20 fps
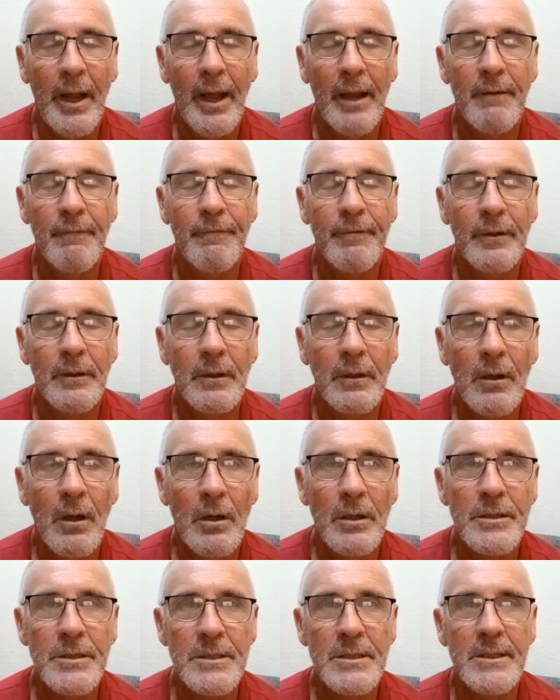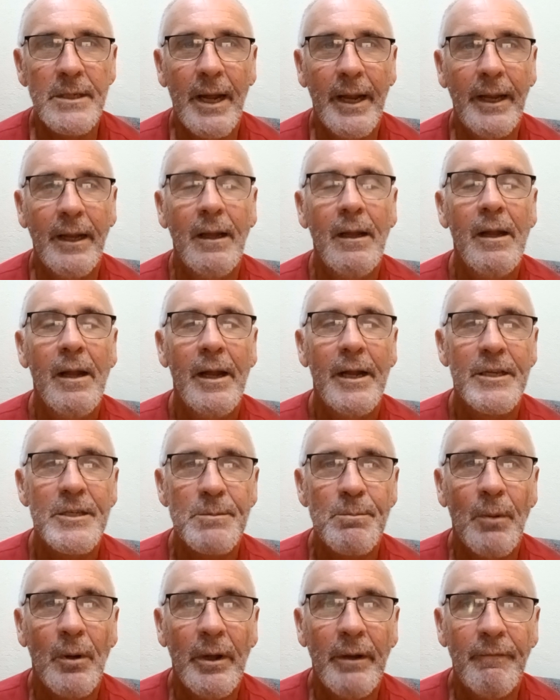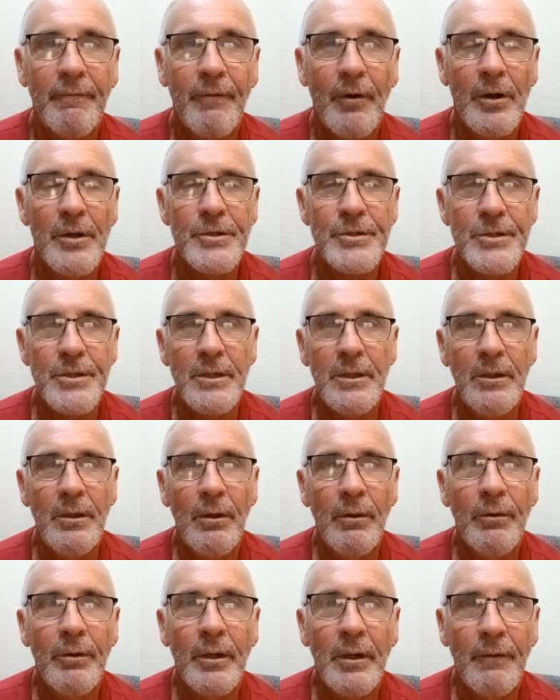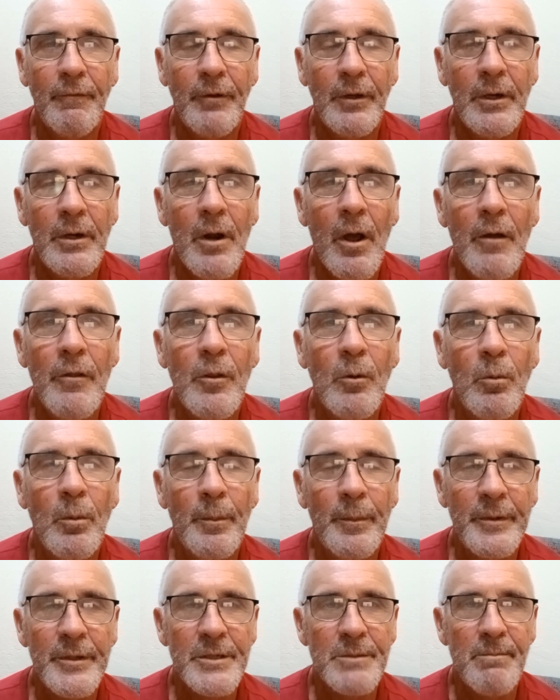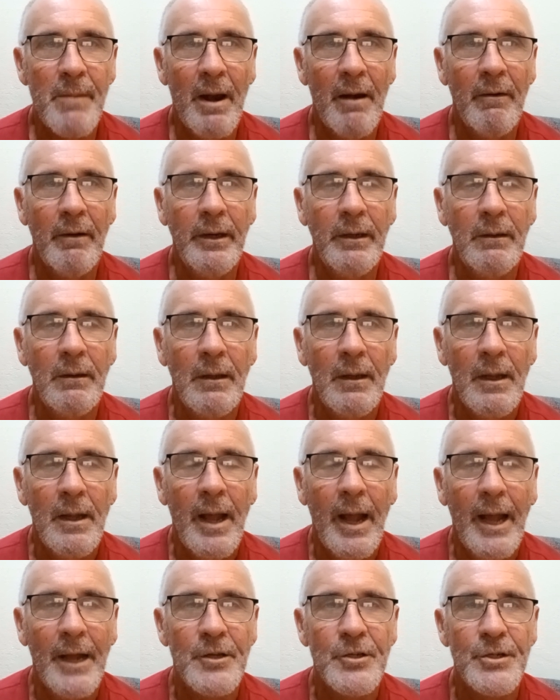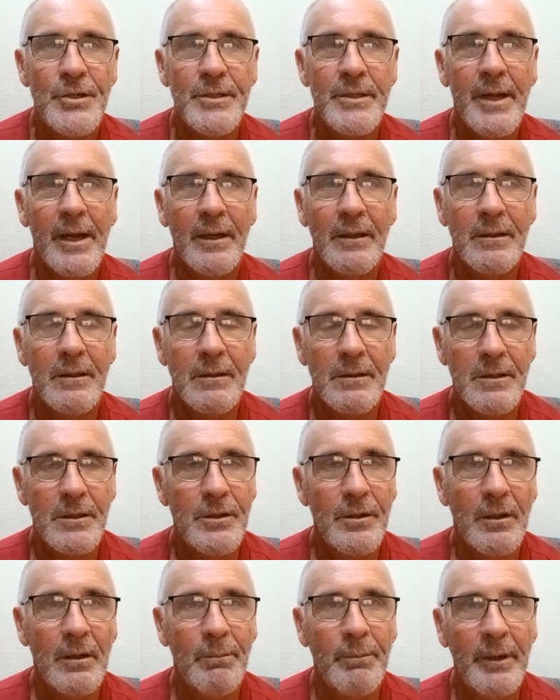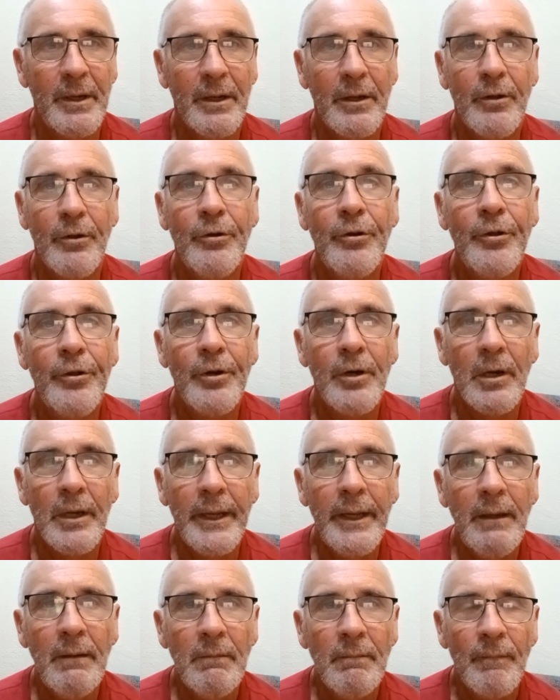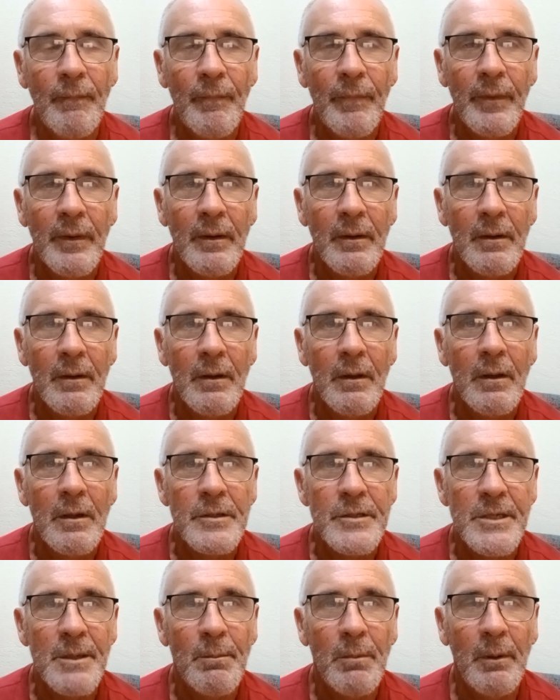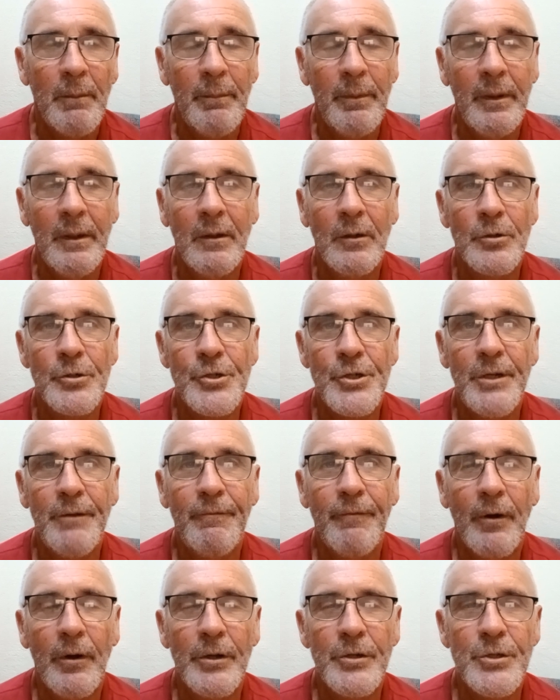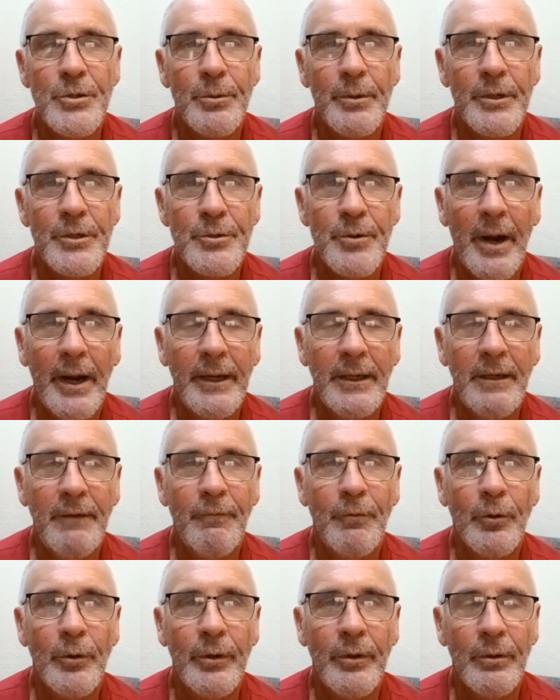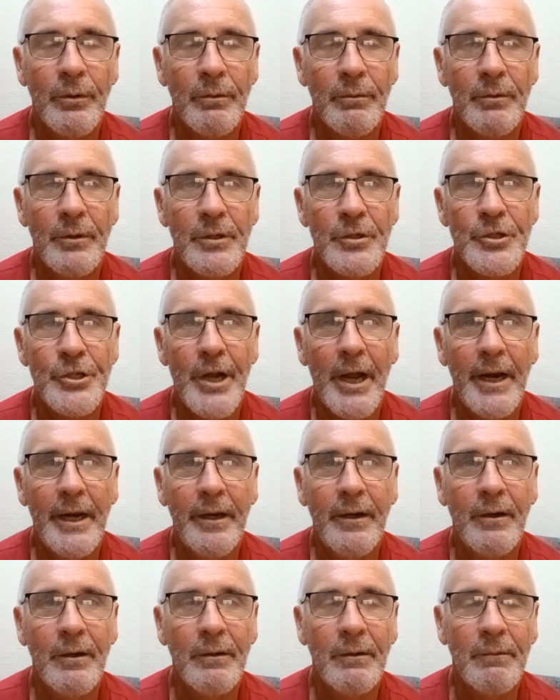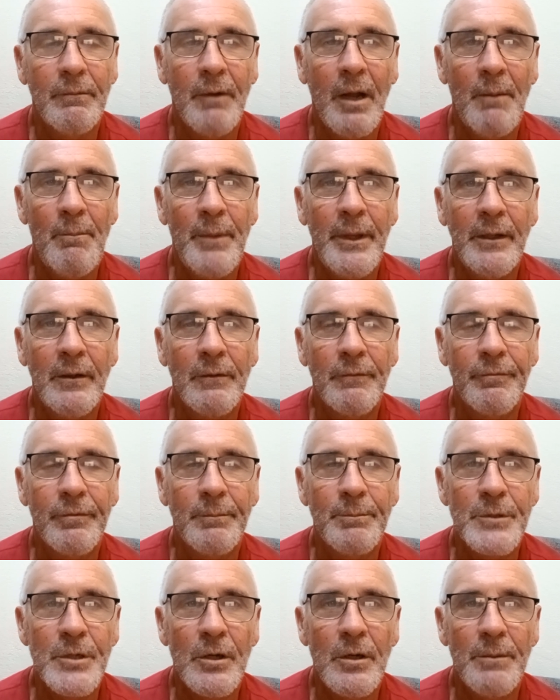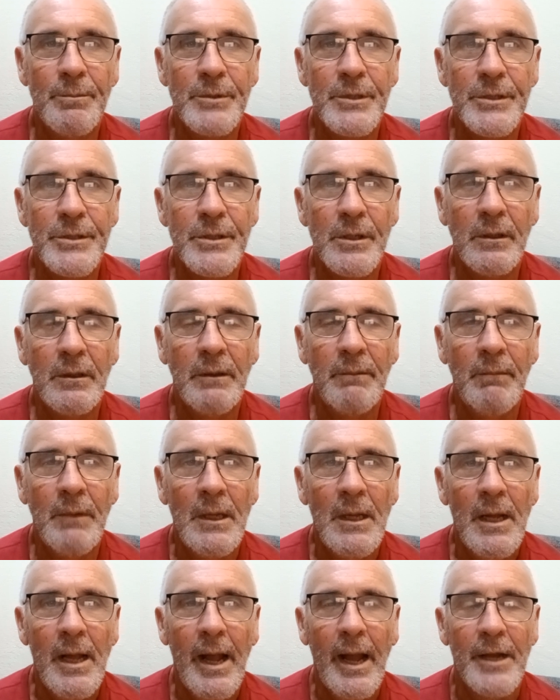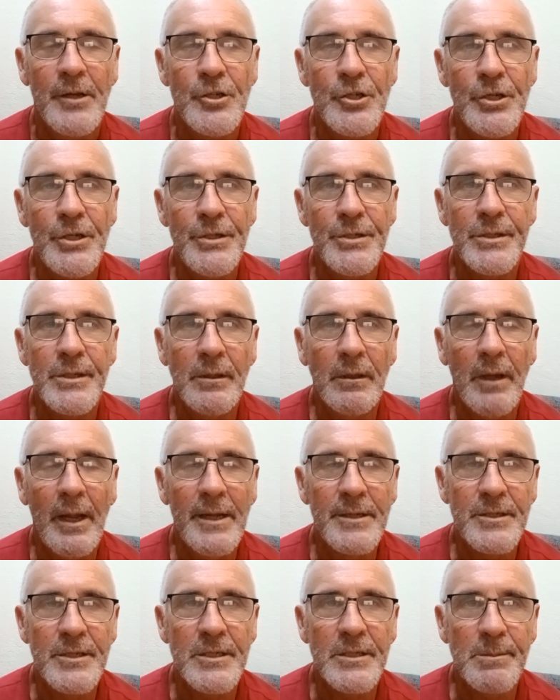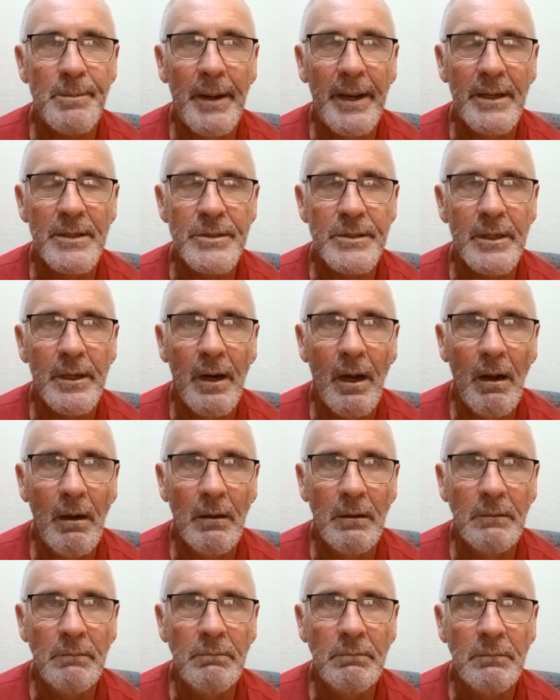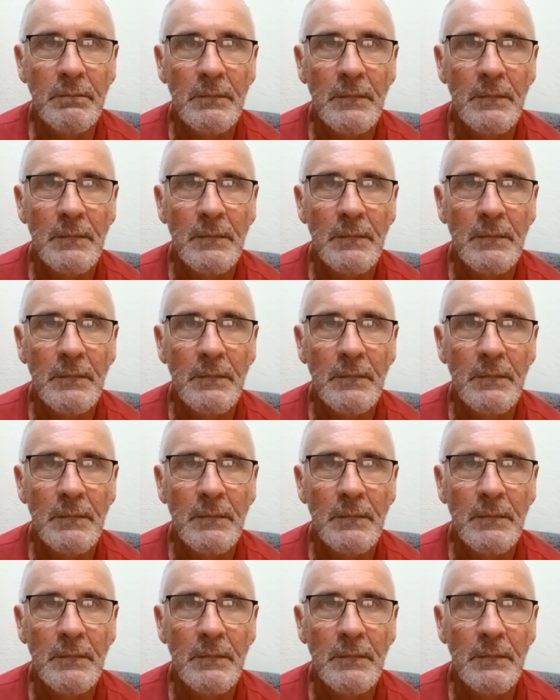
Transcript: And for God's sake, it's my advice to you that if you know the woman is married and she's out to do a bit of canoodling, simply because she finds you attractive or you're shouting her a meal from time to time, and she still has a spouse at home,